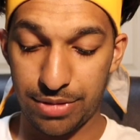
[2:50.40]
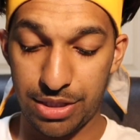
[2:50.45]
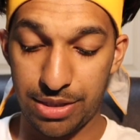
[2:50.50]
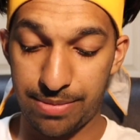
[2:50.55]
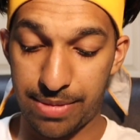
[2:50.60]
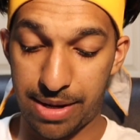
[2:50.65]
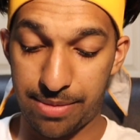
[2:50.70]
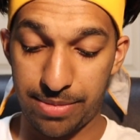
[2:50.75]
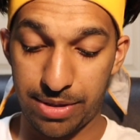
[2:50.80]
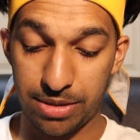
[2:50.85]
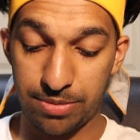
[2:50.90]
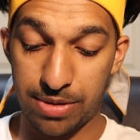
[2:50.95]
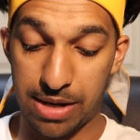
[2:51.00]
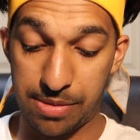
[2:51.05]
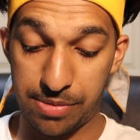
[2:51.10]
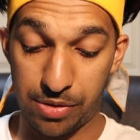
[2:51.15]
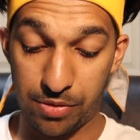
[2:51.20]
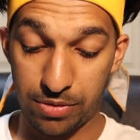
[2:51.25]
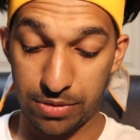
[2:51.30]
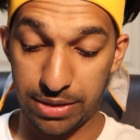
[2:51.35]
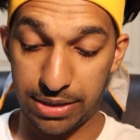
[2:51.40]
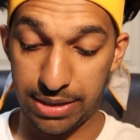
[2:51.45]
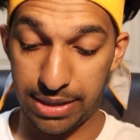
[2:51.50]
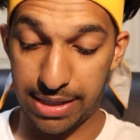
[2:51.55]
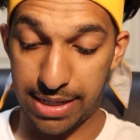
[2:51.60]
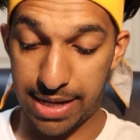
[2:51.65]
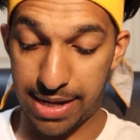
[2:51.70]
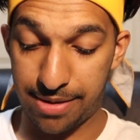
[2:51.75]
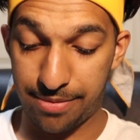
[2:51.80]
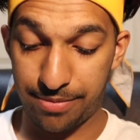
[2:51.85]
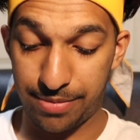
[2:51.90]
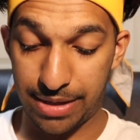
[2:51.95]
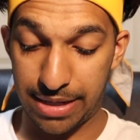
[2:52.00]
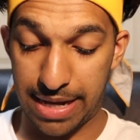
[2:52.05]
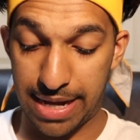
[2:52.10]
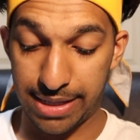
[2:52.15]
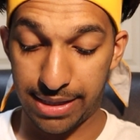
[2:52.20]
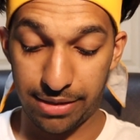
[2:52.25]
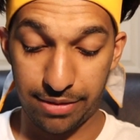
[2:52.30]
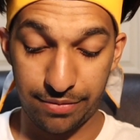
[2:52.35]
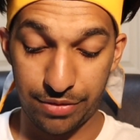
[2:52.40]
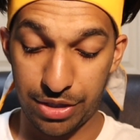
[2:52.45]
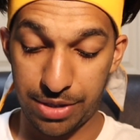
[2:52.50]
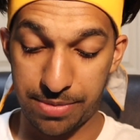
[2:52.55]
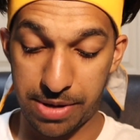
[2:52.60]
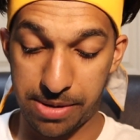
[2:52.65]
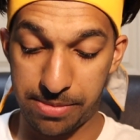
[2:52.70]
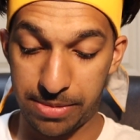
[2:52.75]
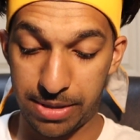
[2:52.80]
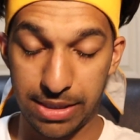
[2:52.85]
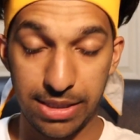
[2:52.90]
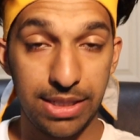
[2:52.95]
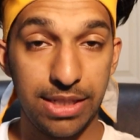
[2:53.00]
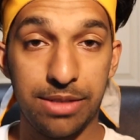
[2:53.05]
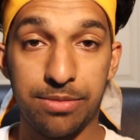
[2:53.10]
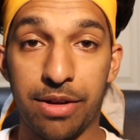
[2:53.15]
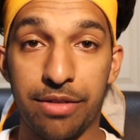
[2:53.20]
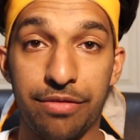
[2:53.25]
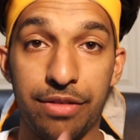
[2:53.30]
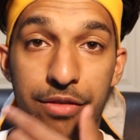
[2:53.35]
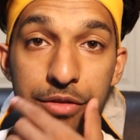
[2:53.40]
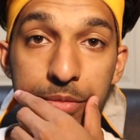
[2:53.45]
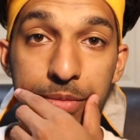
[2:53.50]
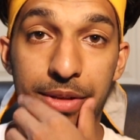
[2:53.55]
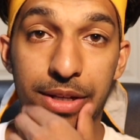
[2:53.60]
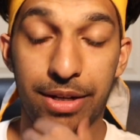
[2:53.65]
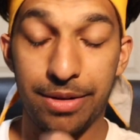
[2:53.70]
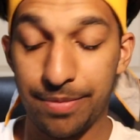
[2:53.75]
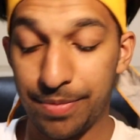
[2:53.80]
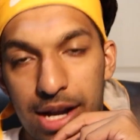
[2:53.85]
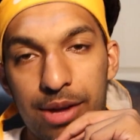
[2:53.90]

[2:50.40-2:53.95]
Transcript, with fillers: Jim Edmonds probably won't see that, but I love Jim Edmonds. He's my favorite player.